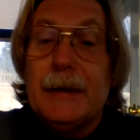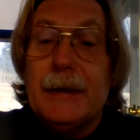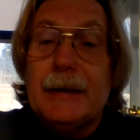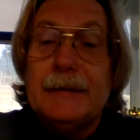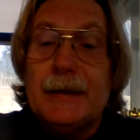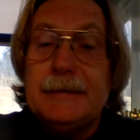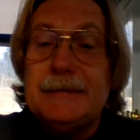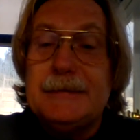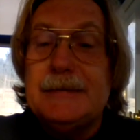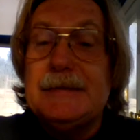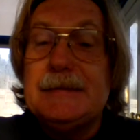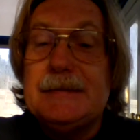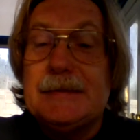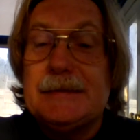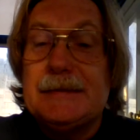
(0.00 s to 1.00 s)
In
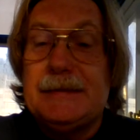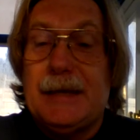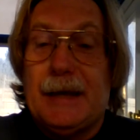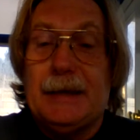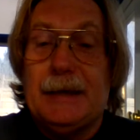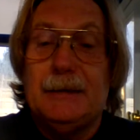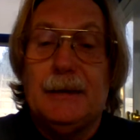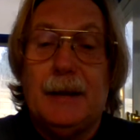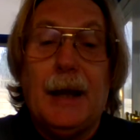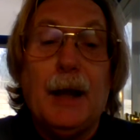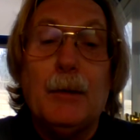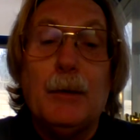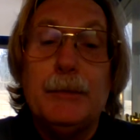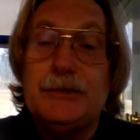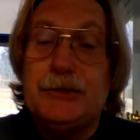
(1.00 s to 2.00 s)
1968,
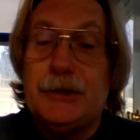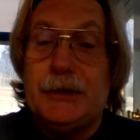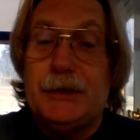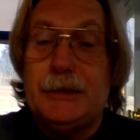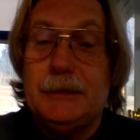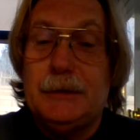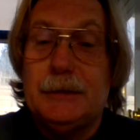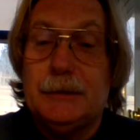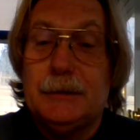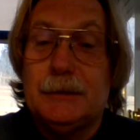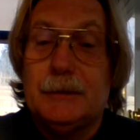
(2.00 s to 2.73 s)
LBJs